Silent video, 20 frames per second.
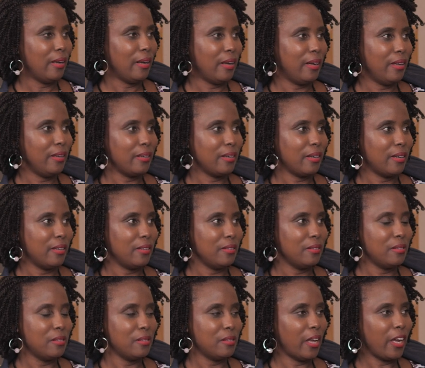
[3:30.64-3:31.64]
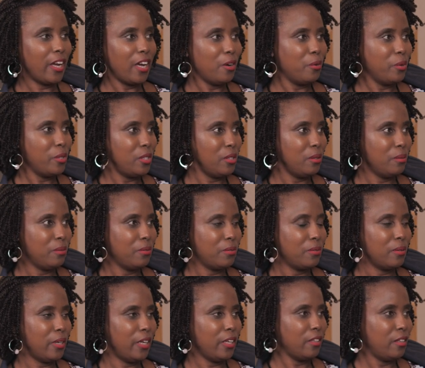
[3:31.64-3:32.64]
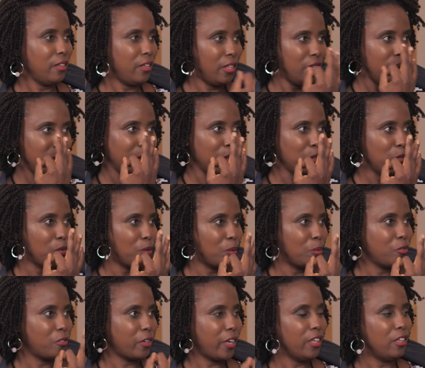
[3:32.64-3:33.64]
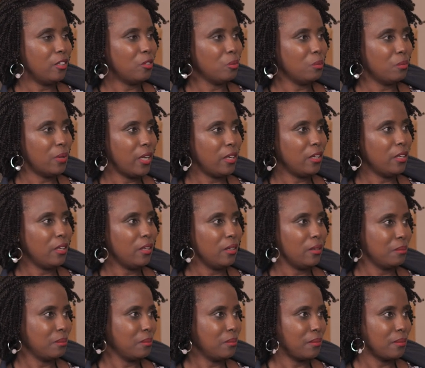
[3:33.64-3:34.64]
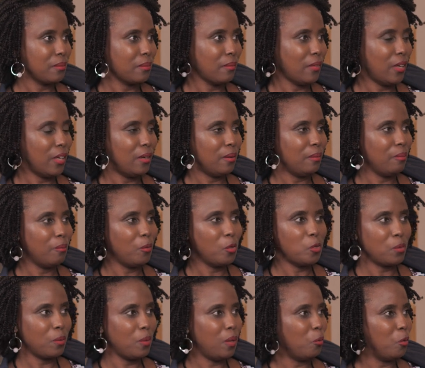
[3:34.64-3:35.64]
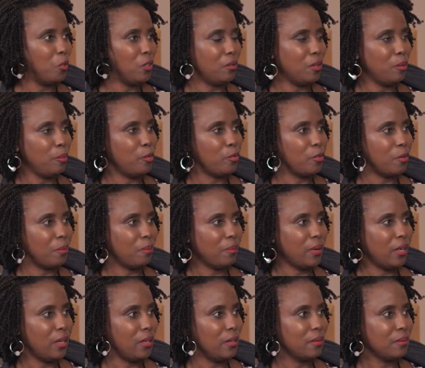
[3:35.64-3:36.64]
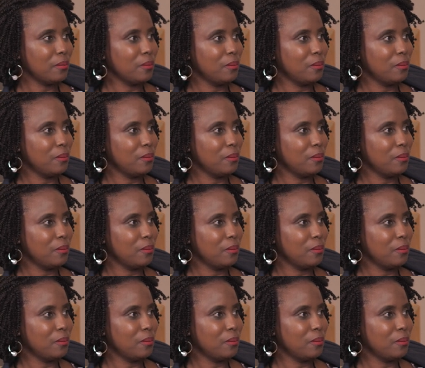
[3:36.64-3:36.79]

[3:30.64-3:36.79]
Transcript: I can I can receive like three emails from Friday to Monday, mm. and most of them won't even be from my